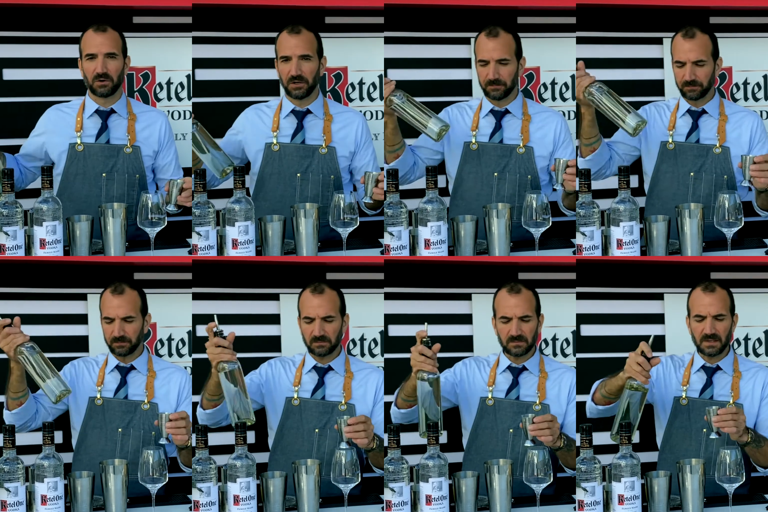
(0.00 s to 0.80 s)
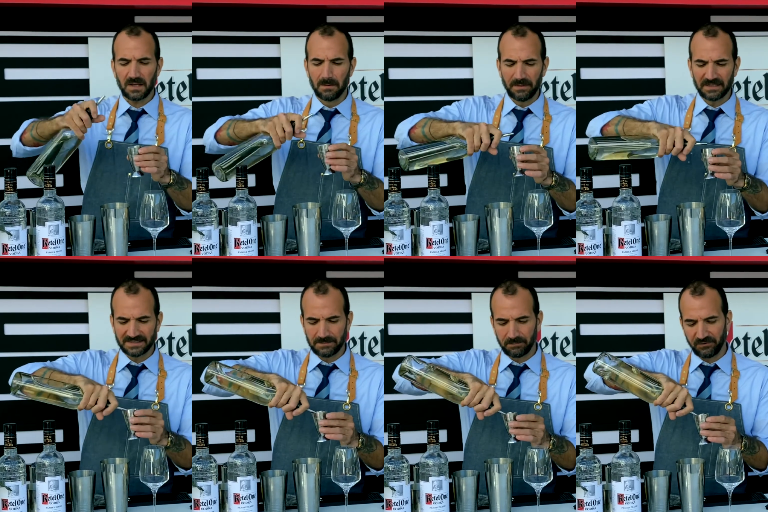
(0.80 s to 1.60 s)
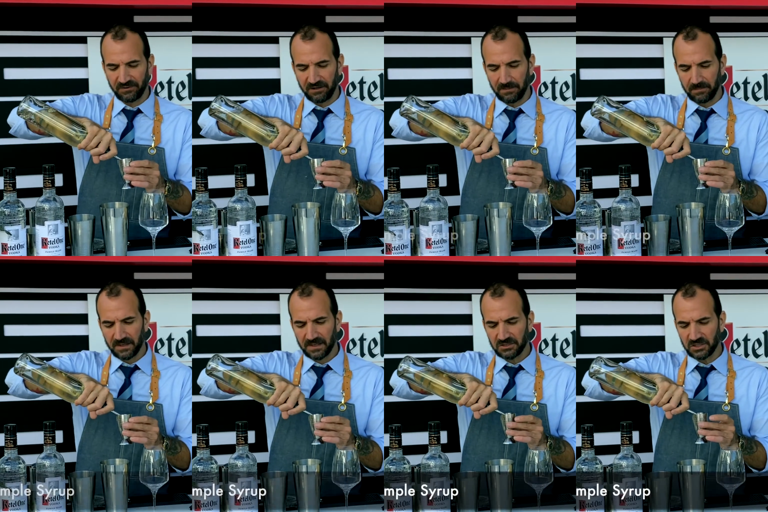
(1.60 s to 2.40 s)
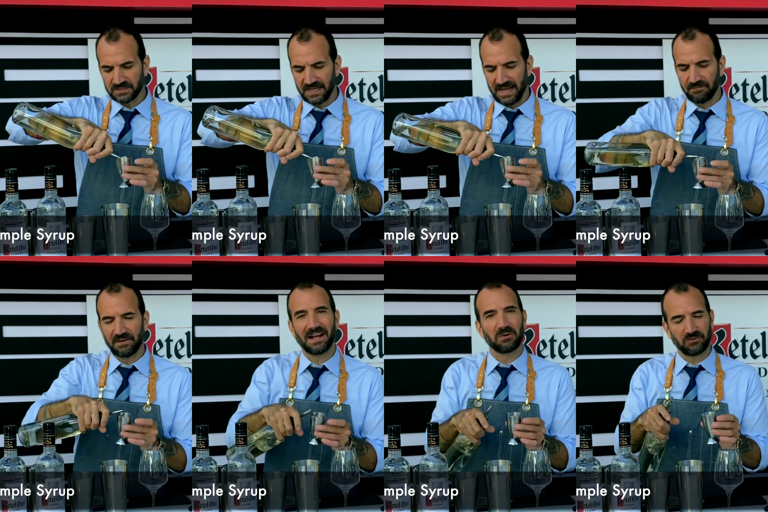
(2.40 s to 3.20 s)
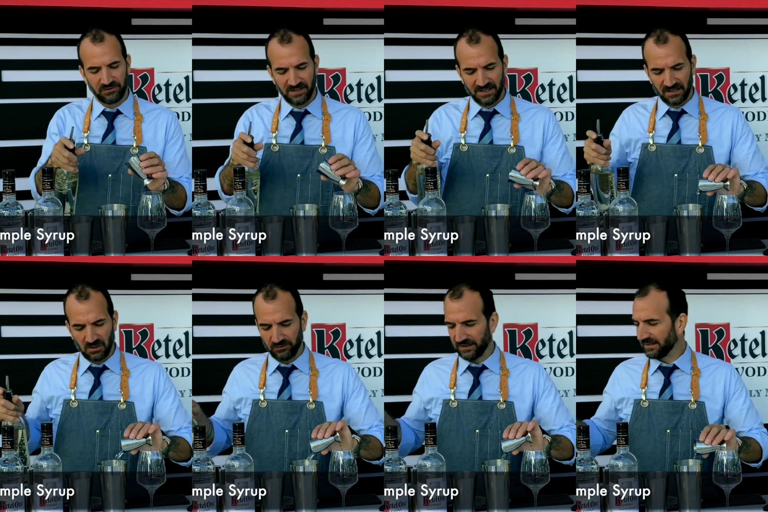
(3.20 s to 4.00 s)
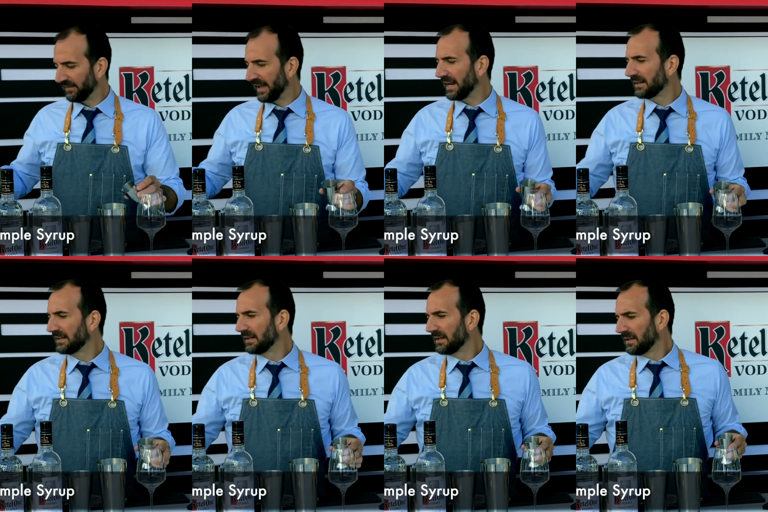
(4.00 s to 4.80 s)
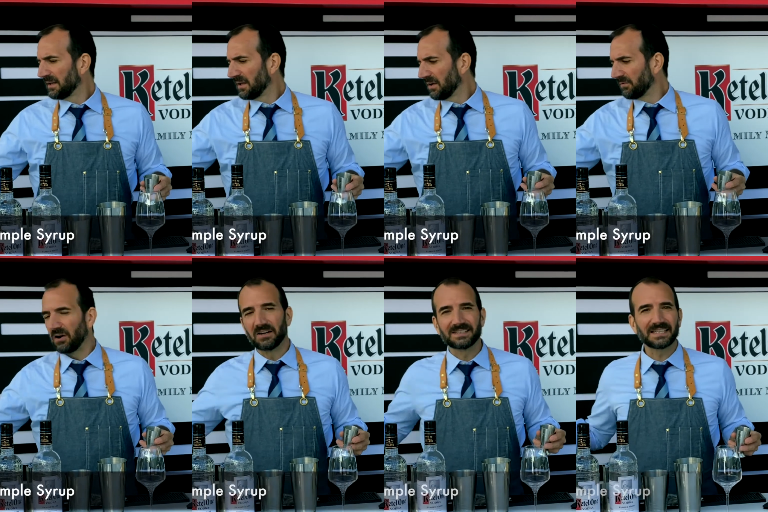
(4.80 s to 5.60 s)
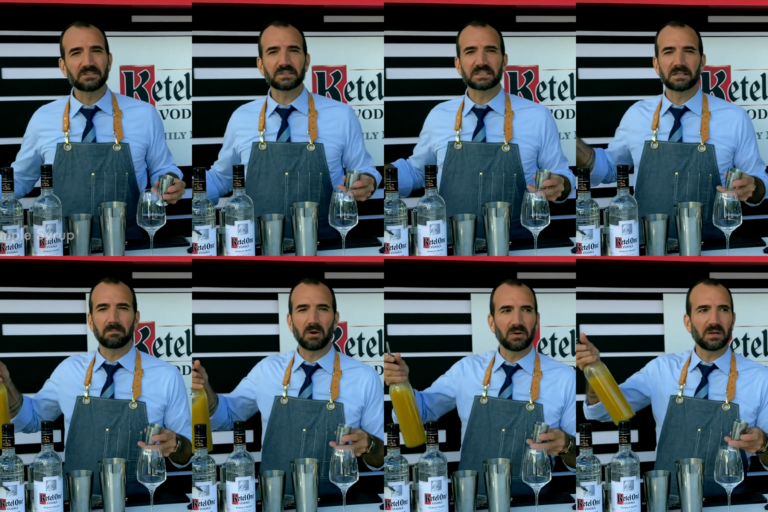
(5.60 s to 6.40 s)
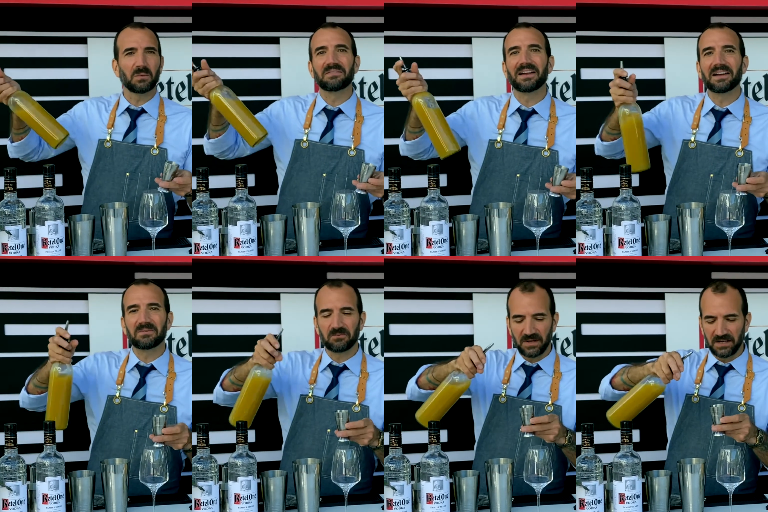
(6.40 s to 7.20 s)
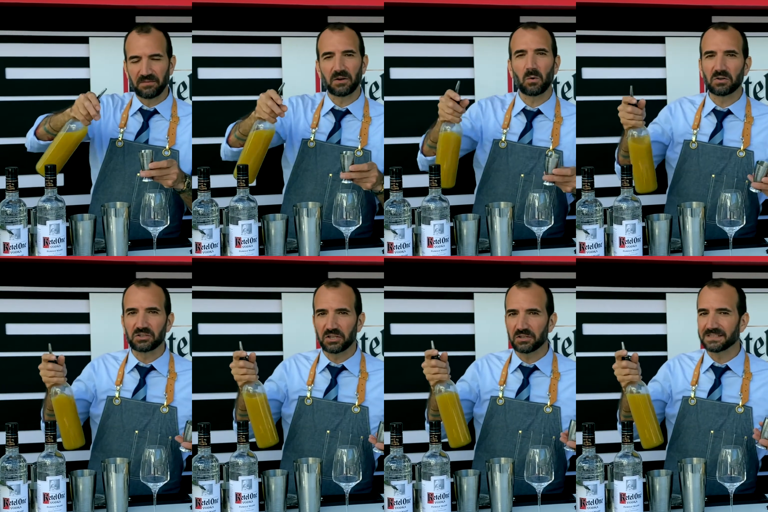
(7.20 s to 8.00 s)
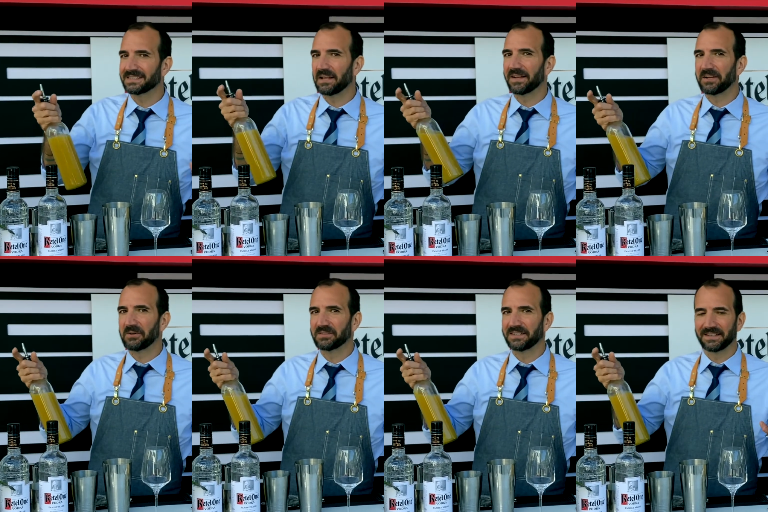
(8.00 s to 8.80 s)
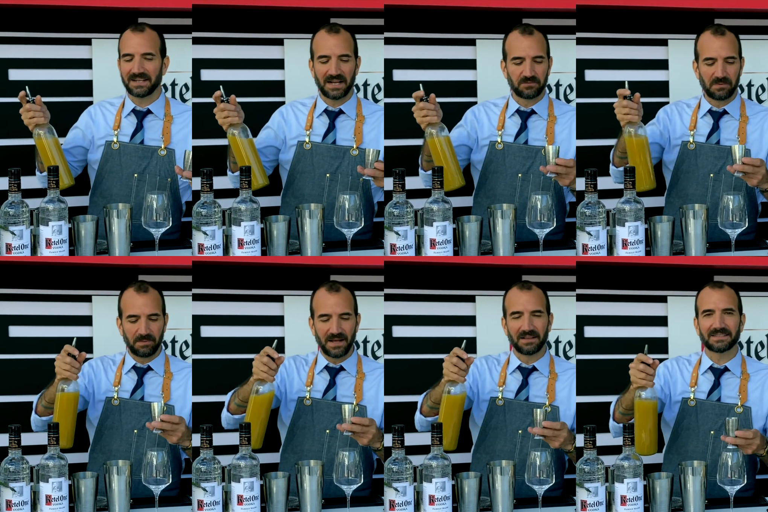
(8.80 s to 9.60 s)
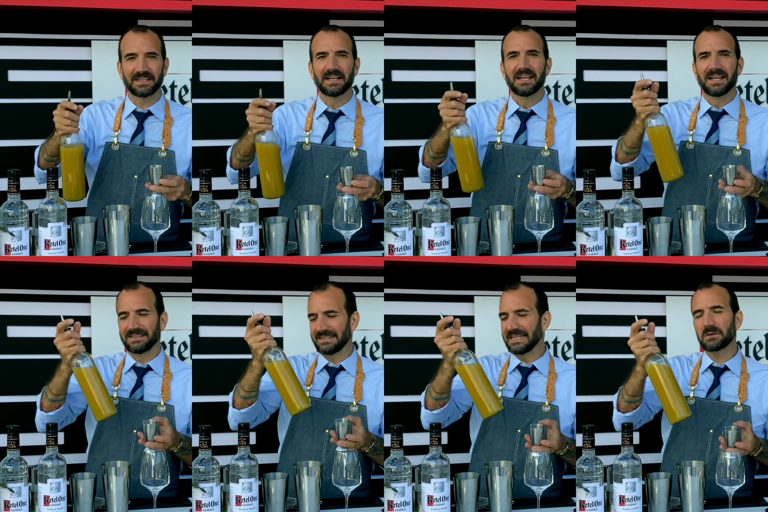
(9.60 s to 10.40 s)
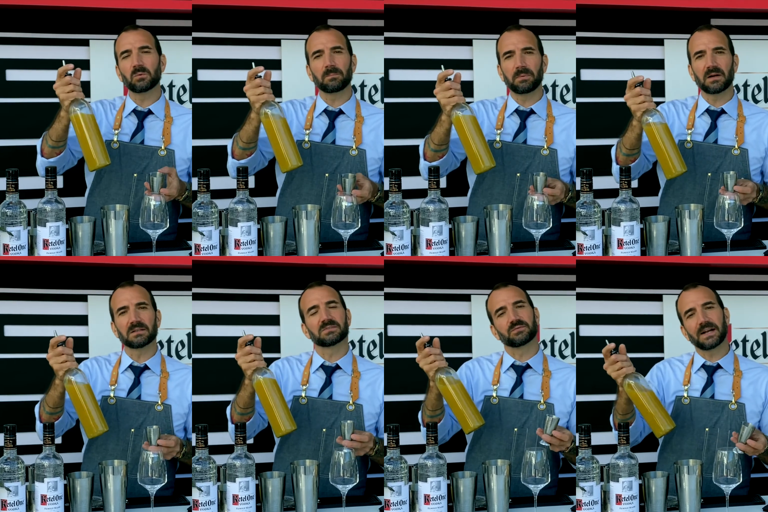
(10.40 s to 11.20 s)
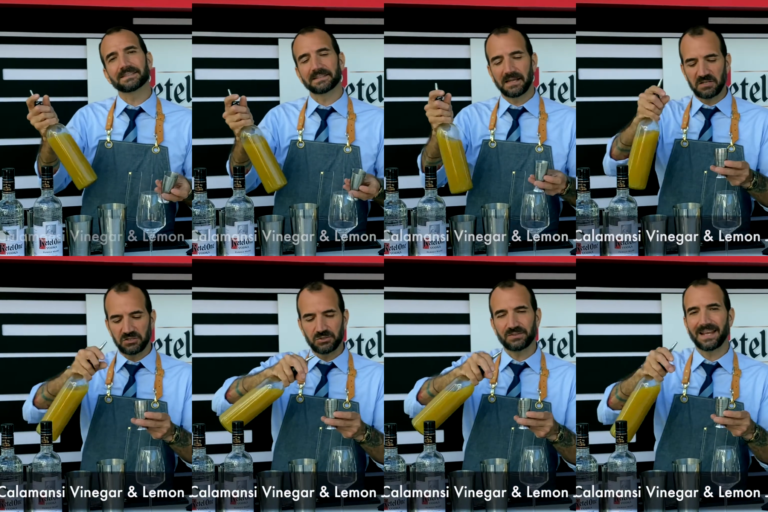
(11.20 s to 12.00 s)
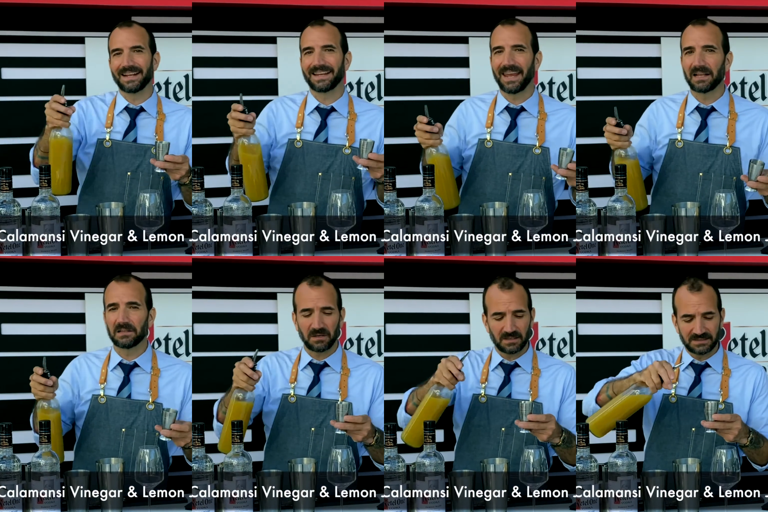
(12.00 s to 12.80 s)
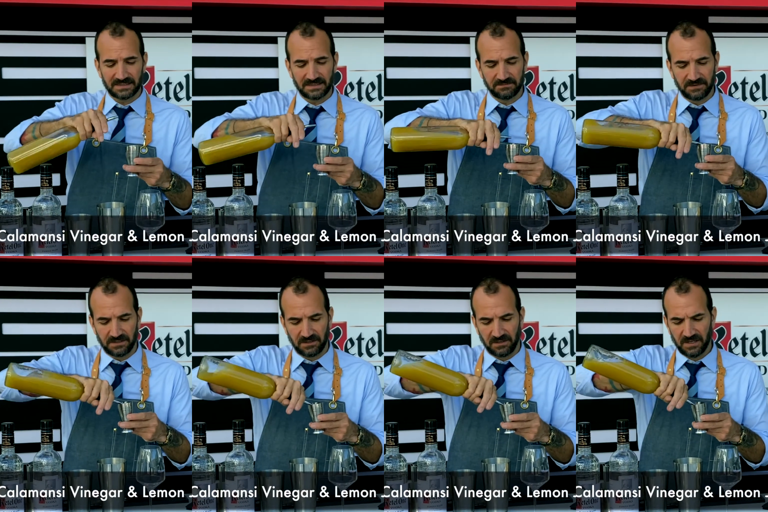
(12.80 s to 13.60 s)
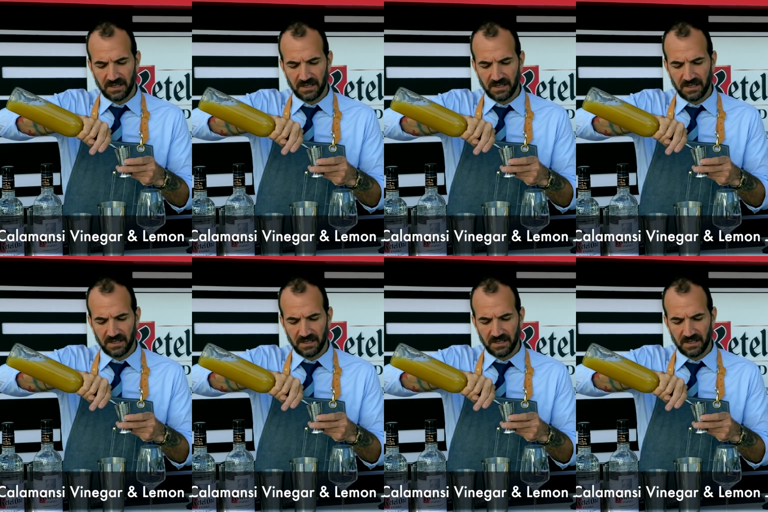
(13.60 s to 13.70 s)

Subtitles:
you. A bit of simple syrup, just a half an ounce, goes into that. For our citrus component, we've gotten rid of the orange curacao that goes into the Cosmopolitan. It's equal parts fresh lemon juice and a Calamansi vinegar.